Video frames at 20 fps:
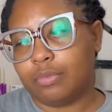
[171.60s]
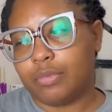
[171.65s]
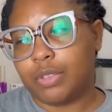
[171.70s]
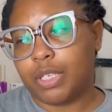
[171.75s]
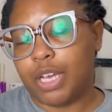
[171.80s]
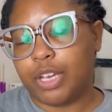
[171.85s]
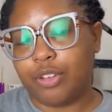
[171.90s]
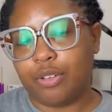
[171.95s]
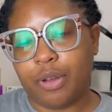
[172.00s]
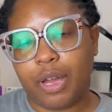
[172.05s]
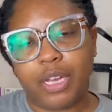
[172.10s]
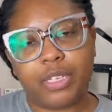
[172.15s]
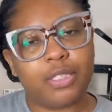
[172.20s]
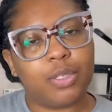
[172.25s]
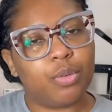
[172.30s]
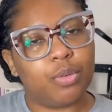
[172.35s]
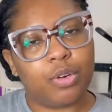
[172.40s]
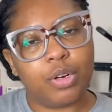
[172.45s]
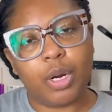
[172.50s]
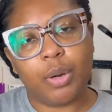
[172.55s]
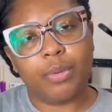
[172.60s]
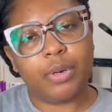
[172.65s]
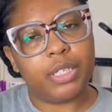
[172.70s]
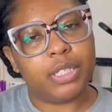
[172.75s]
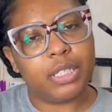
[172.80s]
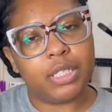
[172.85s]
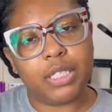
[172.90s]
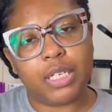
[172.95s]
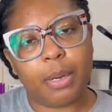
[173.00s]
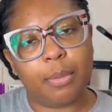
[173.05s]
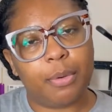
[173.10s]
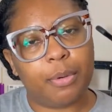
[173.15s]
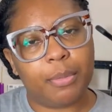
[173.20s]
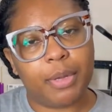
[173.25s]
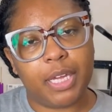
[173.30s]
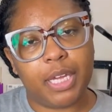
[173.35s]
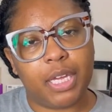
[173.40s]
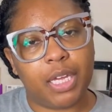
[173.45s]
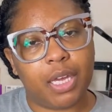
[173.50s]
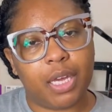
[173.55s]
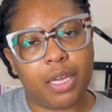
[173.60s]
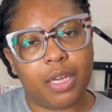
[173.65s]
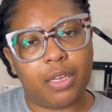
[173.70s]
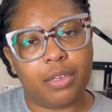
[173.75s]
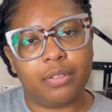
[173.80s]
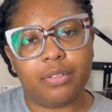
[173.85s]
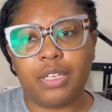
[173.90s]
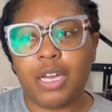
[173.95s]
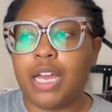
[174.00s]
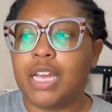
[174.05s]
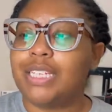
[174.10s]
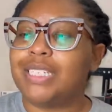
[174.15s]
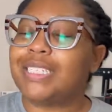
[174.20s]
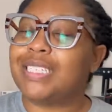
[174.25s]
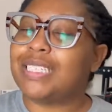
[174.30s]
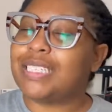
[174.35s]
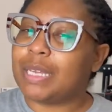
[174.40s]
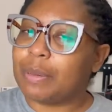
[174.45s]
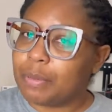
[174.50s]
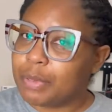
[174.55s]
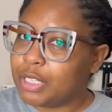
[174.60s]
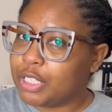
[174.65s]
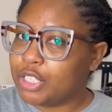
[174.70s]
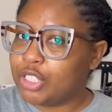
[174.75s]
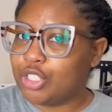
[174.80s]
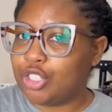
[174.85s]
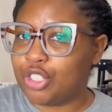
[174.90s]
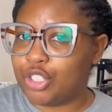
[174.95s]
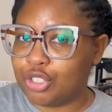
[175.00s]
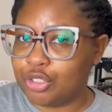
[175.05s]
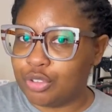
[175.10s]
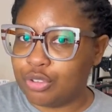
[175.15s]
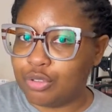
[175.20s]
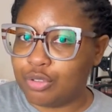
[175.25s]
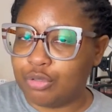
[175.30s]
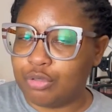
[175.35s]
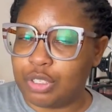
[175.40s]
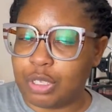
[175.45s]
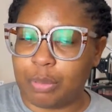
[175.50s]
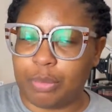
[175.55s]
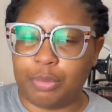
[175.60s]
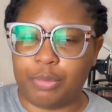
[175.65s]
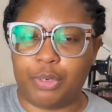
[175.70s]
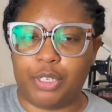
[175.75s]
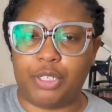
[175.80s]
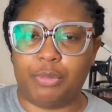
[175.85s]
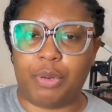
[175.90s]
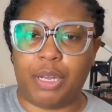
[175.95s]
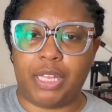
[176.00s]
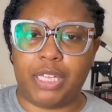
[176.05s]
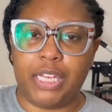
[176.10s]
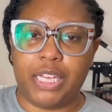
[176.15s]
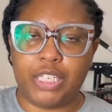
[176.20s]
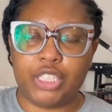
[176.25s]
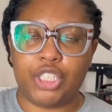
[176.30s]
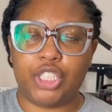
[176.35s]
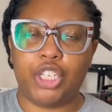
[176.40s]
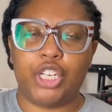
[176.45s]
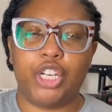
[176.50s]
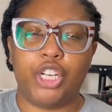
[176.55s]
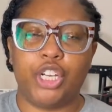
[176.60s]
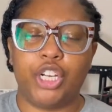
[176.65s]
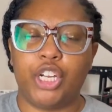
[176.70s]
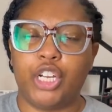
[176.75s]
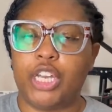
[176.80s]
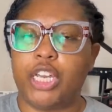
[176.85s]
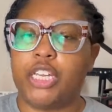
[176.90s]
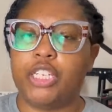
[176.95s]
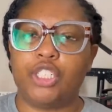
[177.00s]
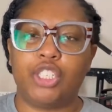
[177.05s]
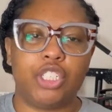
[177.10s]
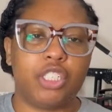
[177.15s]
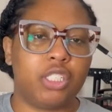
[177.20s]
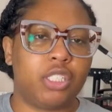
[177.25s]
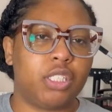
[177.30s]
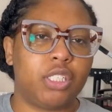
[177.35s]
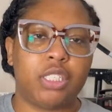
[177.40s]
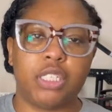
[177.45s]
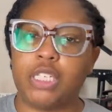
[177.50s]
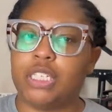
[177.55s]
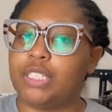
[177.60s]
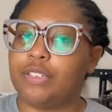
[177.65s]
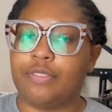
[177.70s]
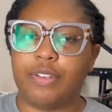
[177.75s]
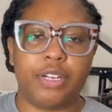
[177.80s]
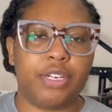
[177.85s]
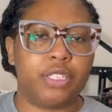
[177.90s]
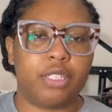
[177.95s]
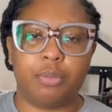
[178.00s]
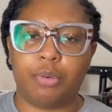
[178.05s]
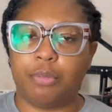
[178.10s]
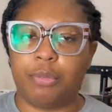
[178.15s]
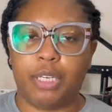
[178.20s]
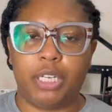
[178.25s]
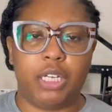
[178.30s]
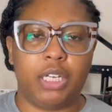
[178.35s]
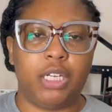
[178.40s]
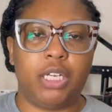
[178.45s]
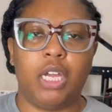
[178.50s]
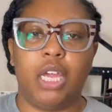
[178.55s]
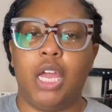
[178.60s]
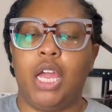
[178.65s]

And you ask, Queenora, what is a double Minky? Similar to double brush polyester, it's a very simple meaning.